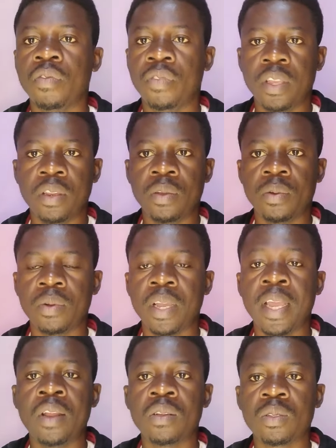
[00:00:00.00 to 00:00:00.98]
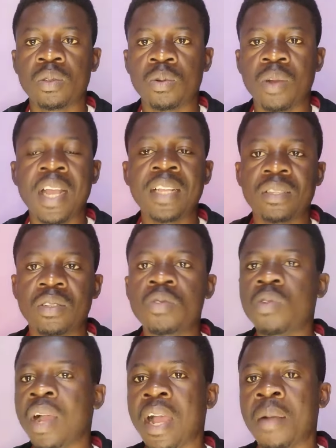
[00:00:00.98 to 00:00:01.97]
video. And also, as
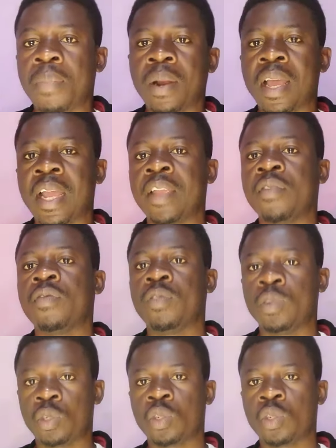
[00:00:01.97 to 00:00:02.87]
you are applying for